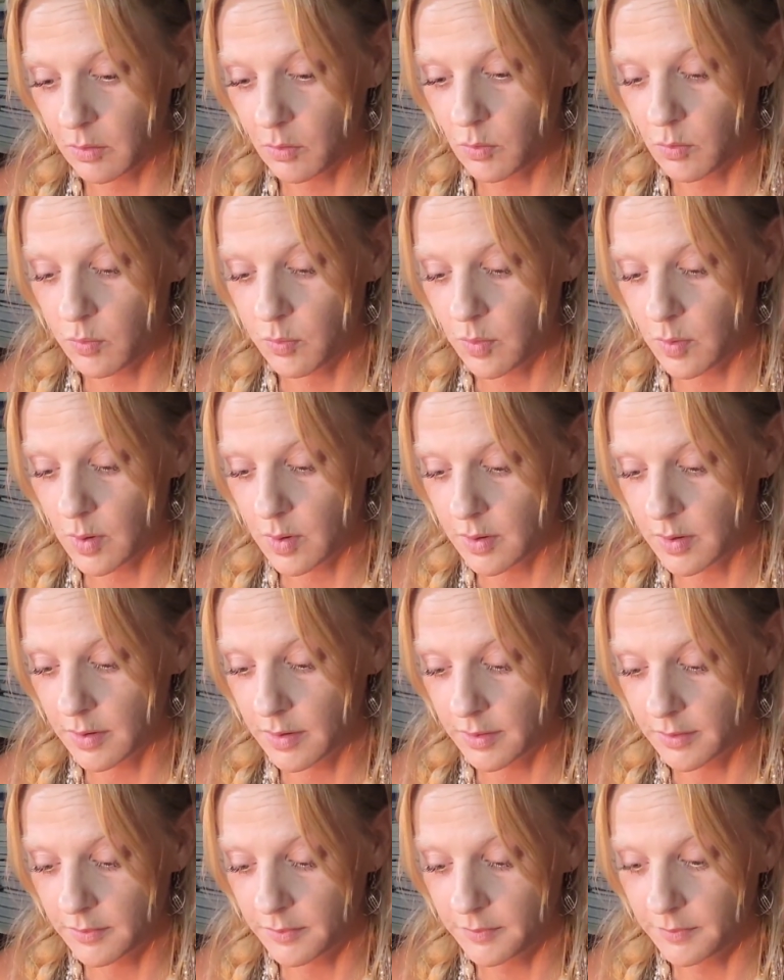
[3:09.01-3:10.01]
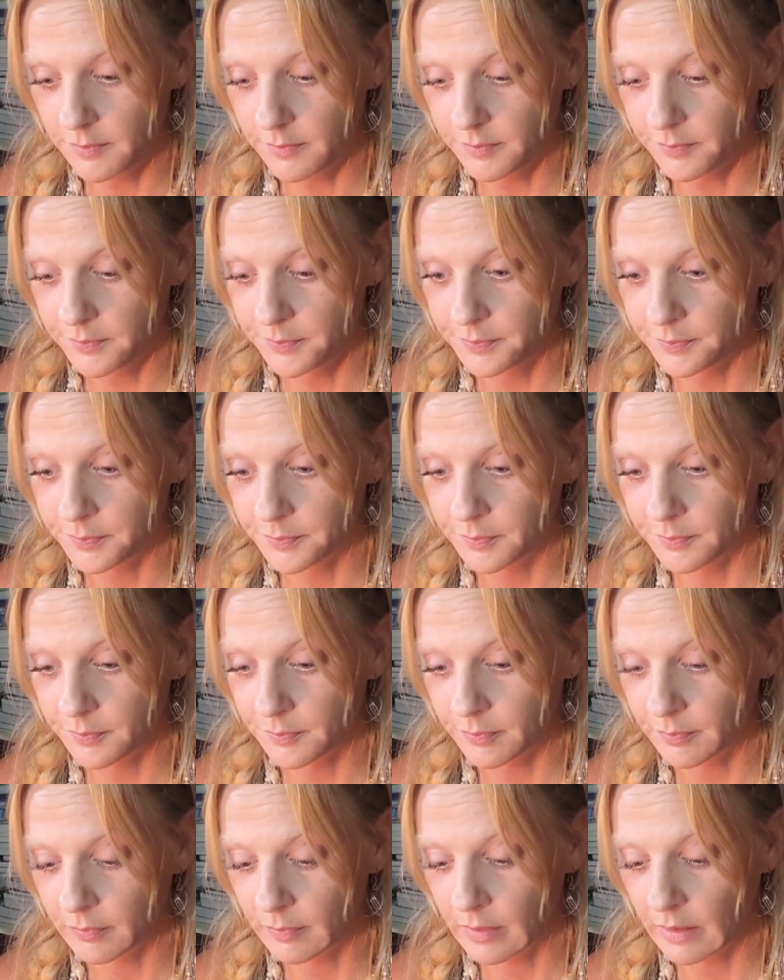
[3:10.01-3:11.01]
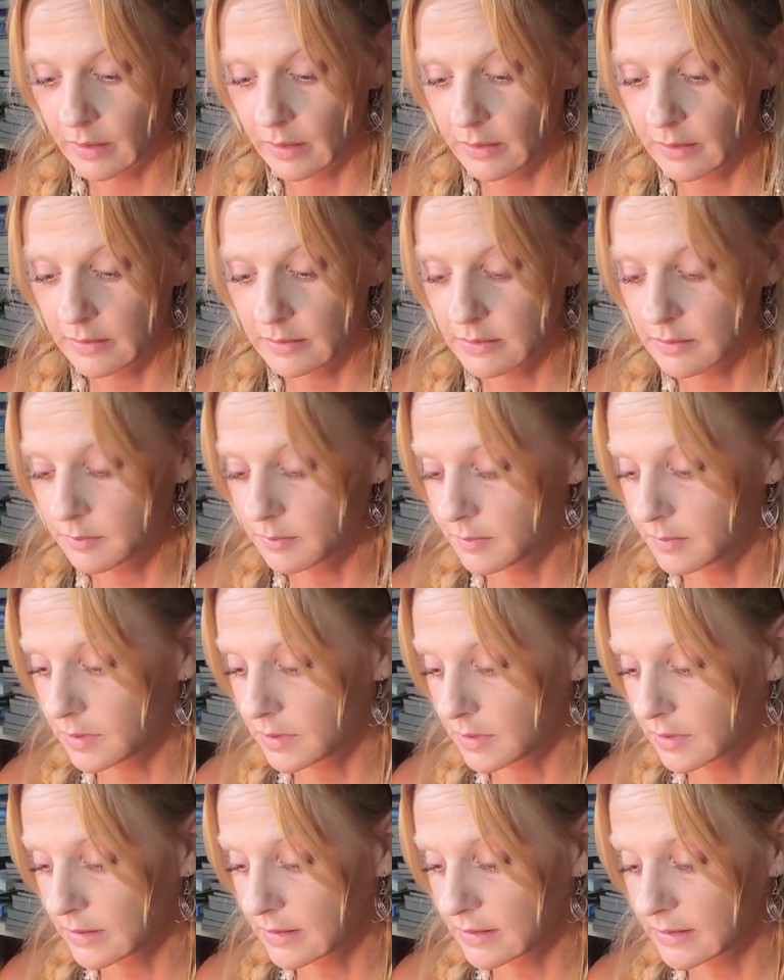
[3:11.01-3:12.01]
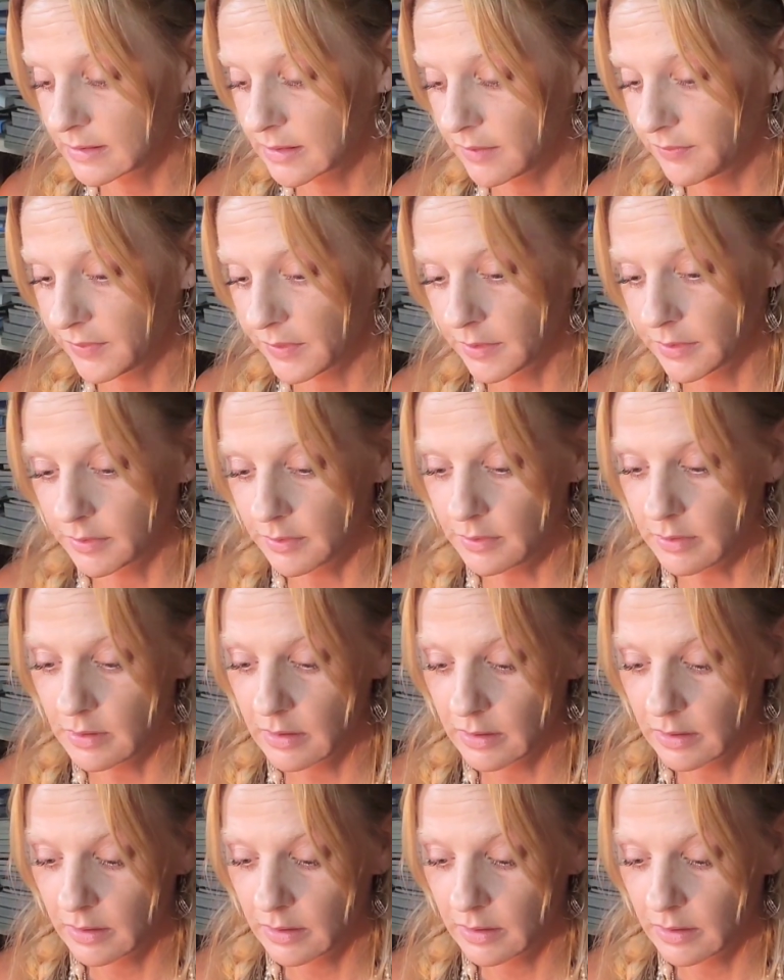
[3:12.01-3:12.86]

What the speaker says: one is number 7.